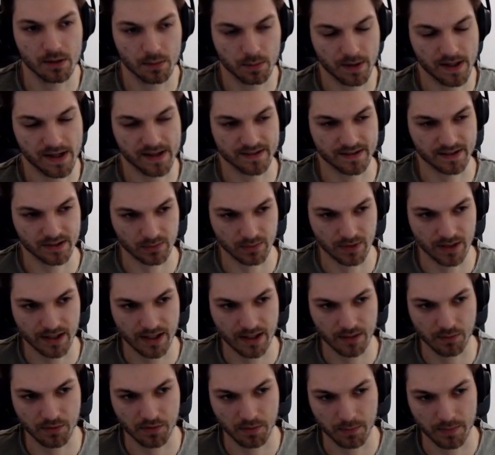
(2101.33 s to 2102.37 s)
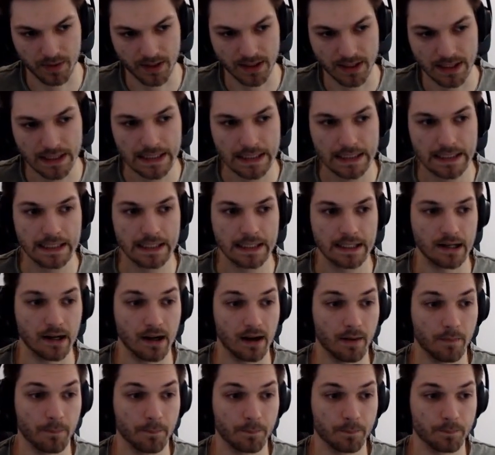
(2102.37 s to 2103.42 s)
players agree there with me.
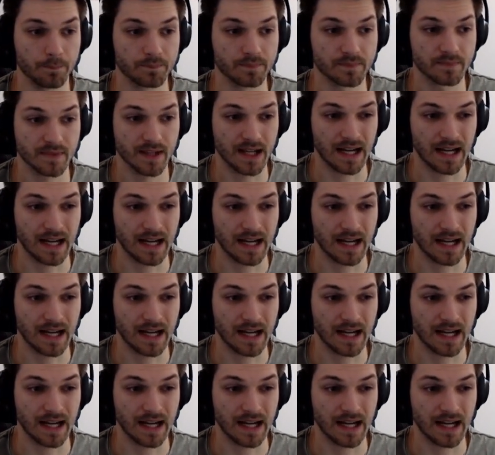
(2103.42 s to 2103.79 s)
I'm